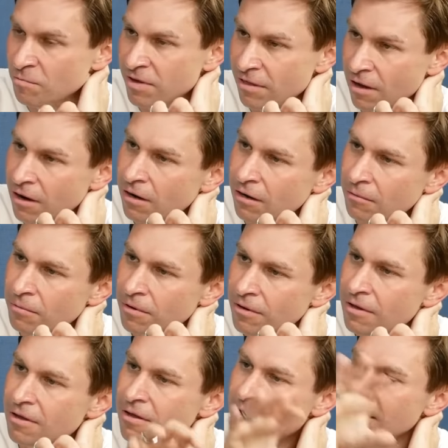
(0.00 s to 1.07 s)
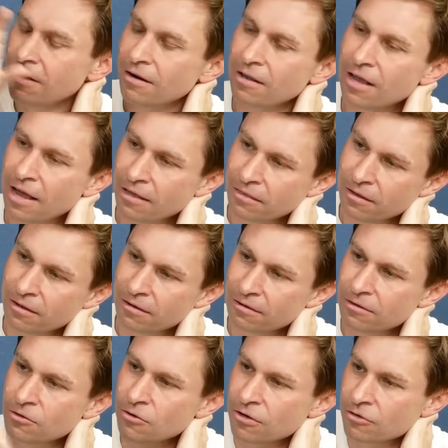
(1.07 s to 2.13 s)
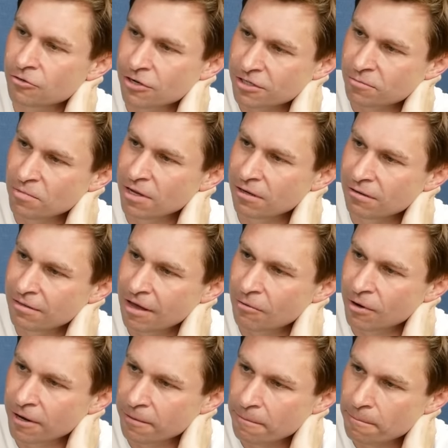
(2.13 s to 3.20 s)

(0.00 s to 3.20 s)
be the hub, and then you can trust me that way.